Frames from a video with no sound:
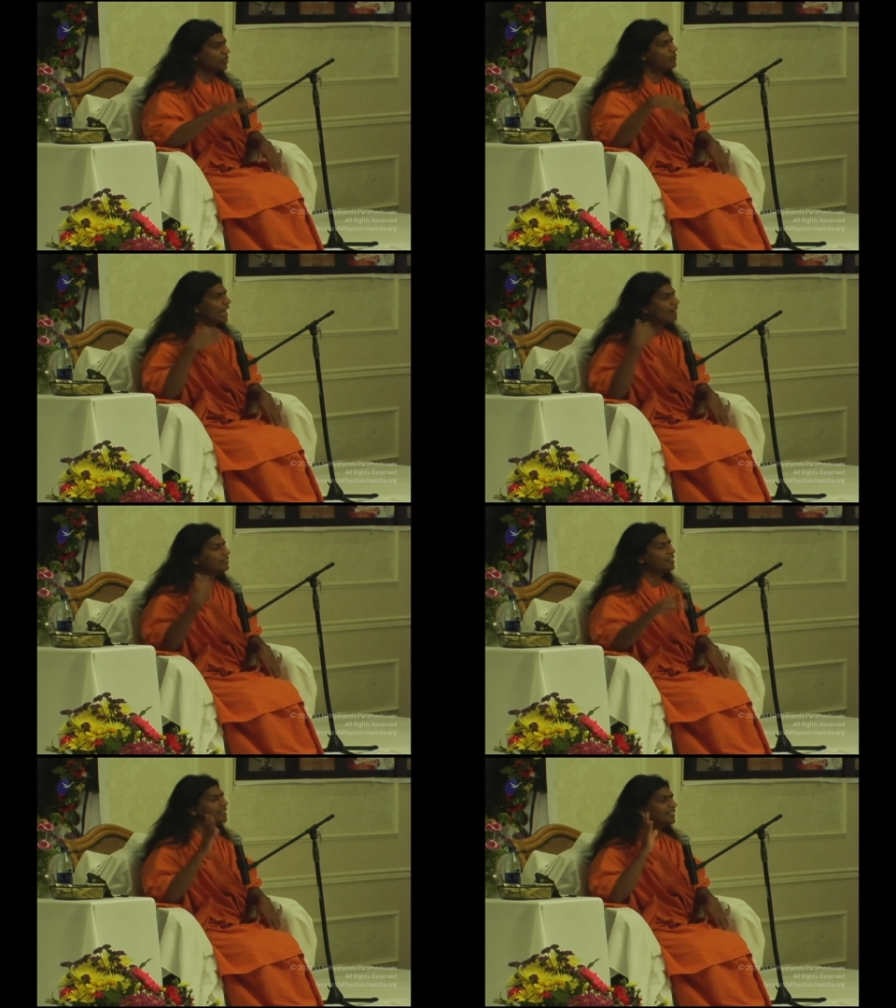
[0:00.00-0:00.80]
you will have
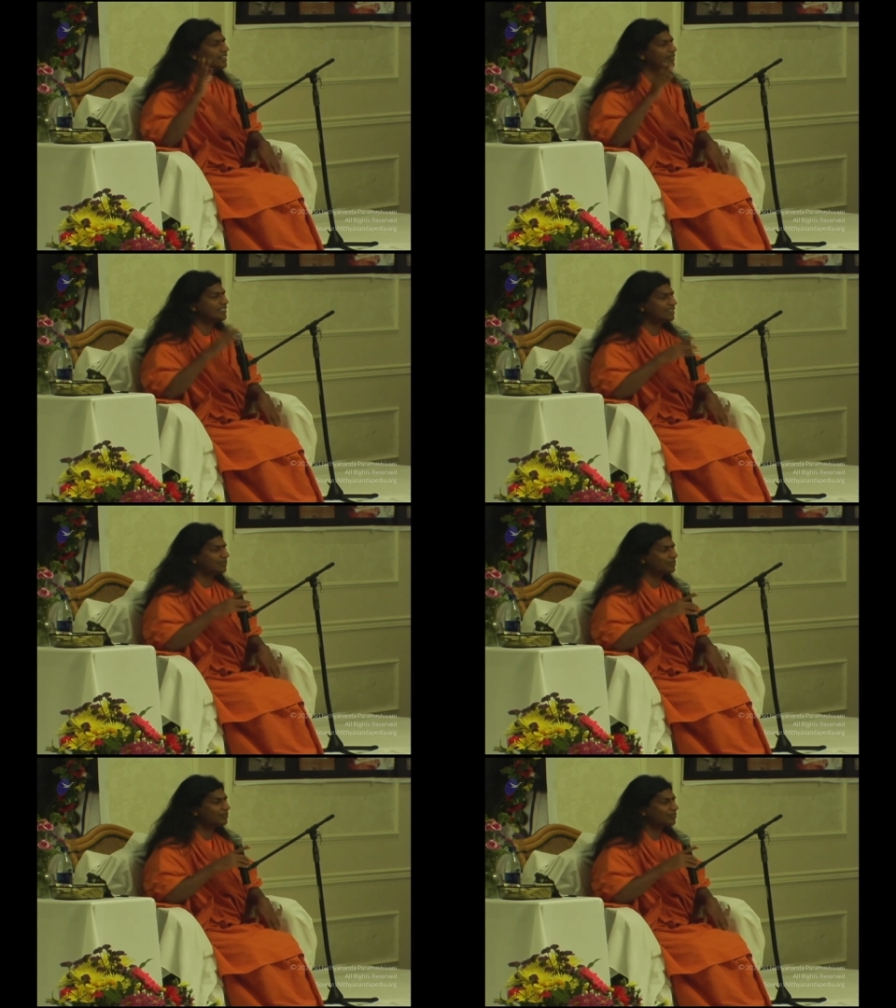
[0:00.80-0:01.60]
the eternal wisdom.
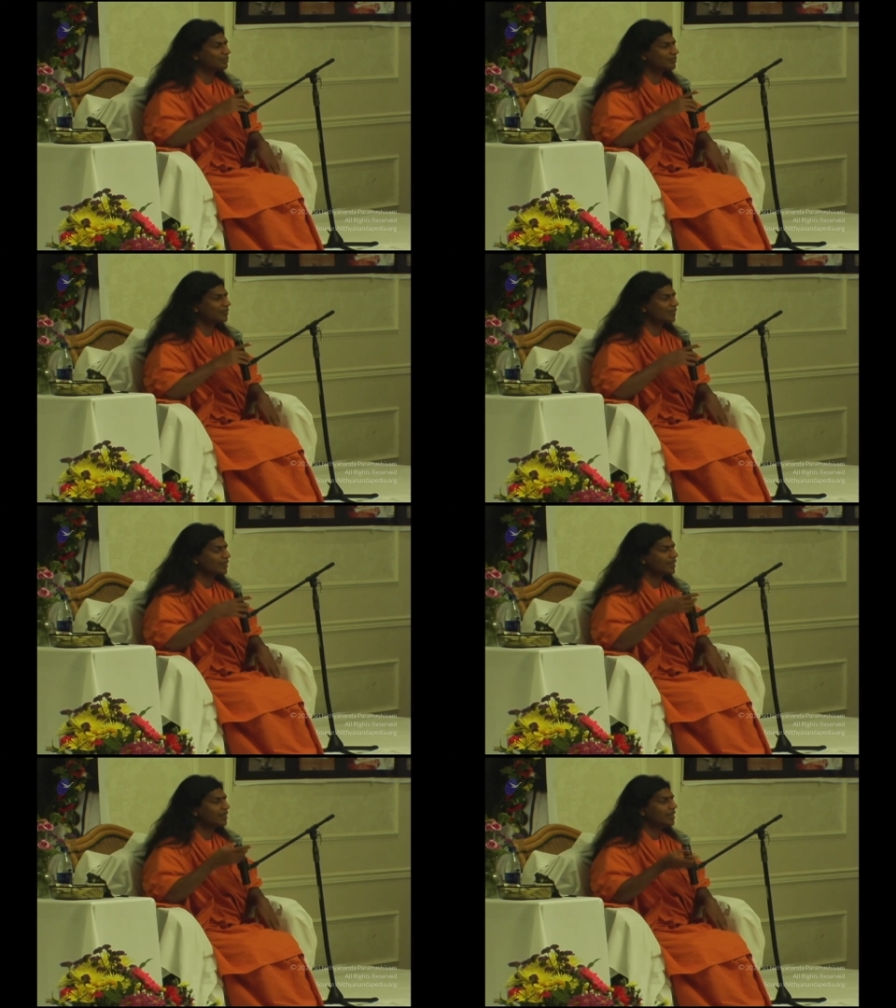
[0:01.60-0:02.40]

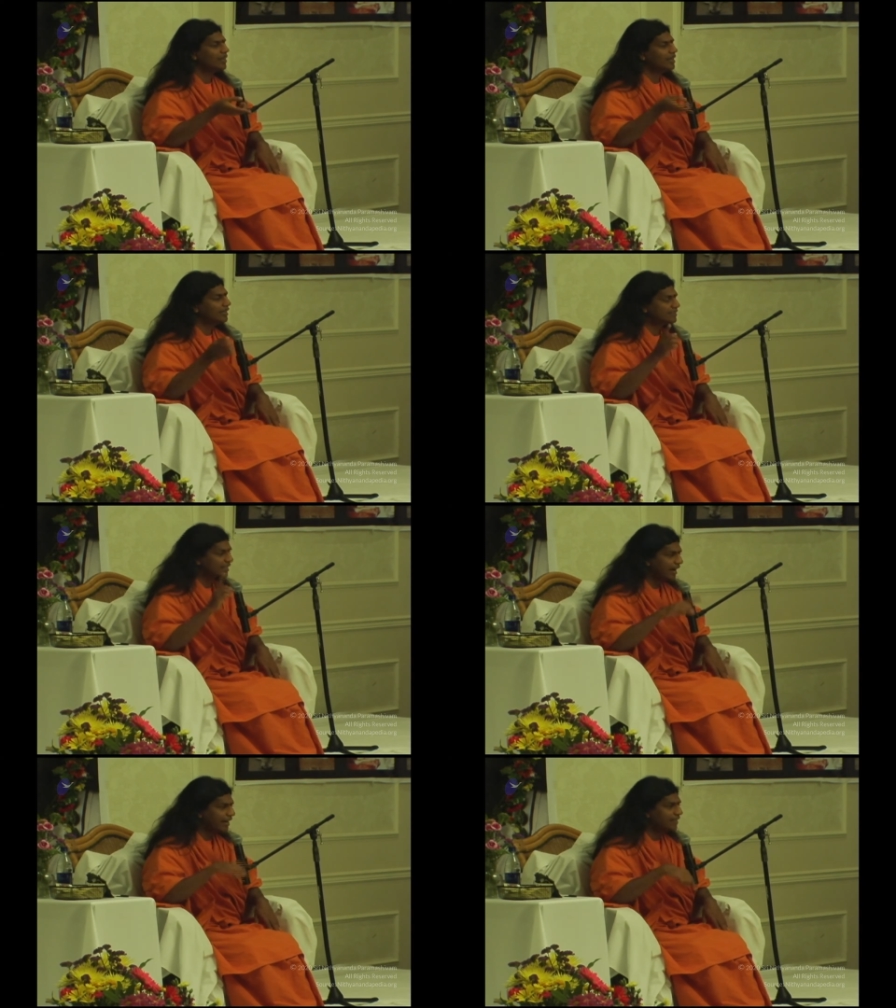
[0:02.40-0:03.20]
It's a
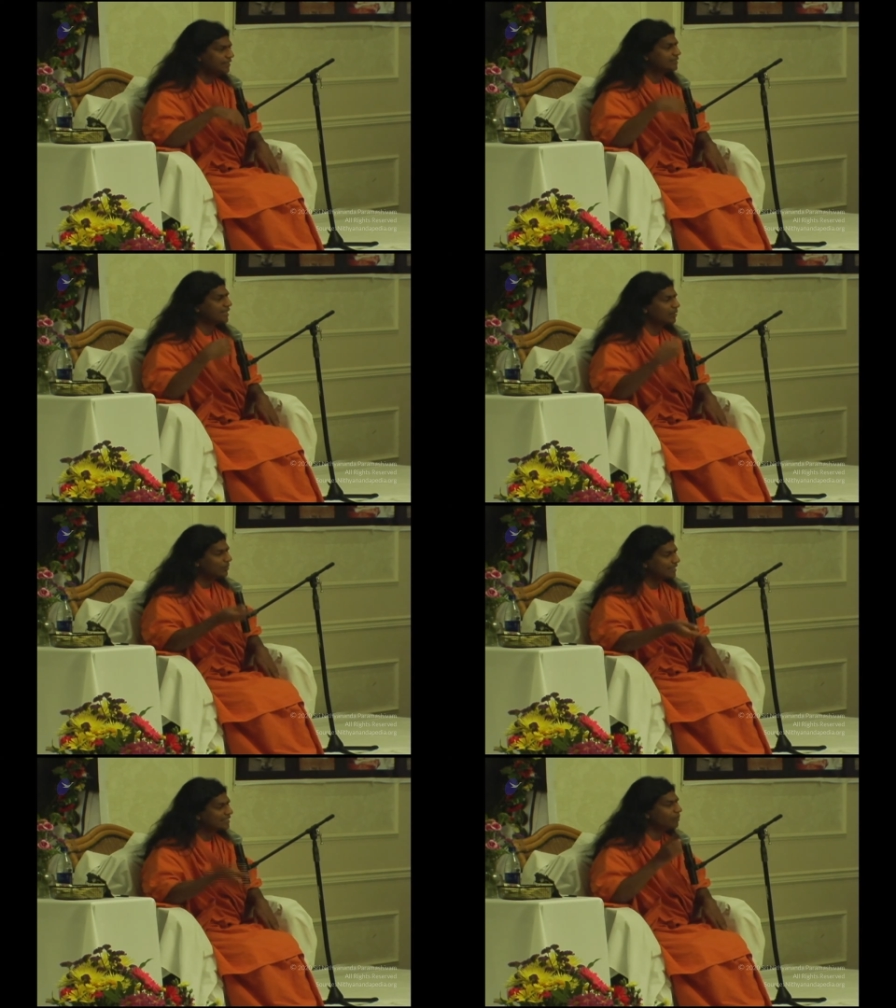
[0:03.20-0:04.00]
guidance and
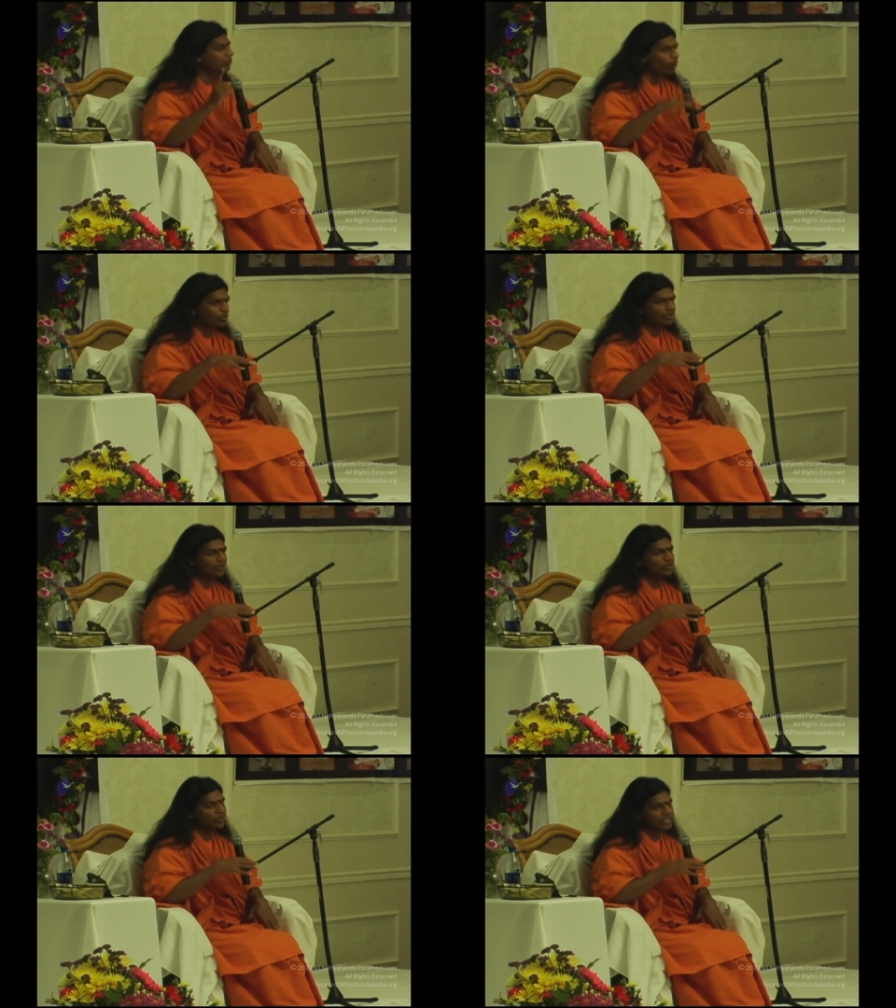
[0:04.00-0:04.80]
blessing both
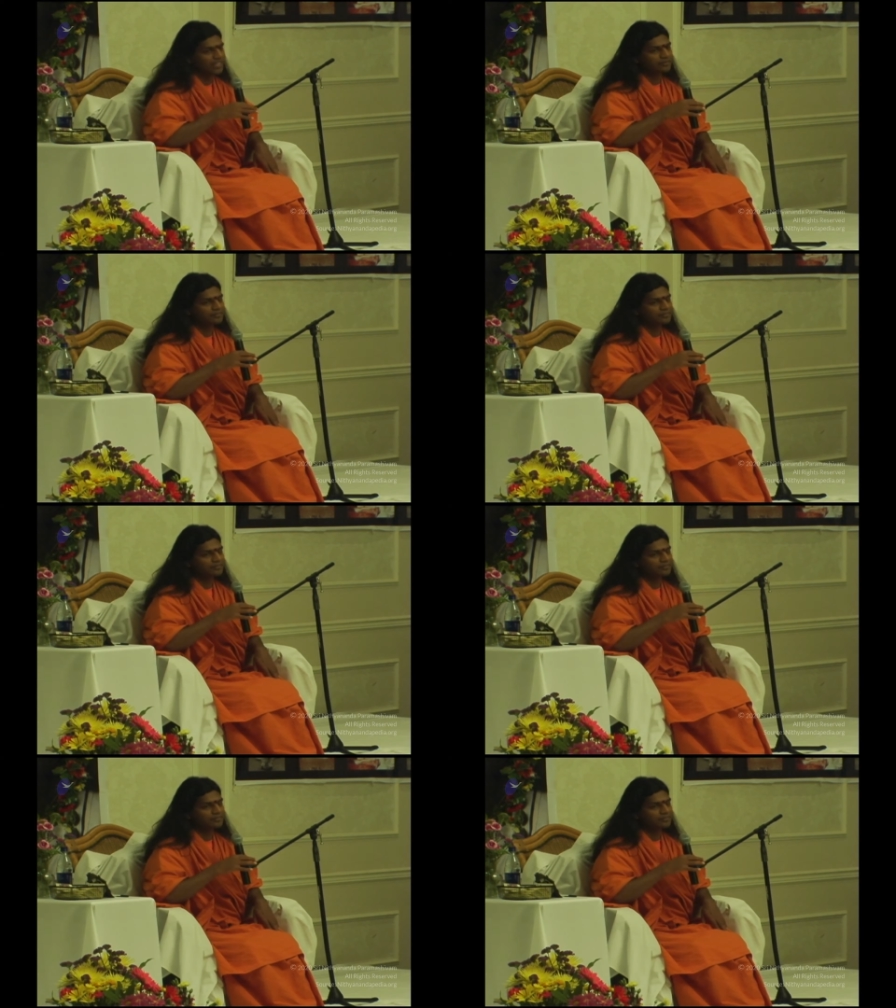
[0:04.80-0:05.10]
together.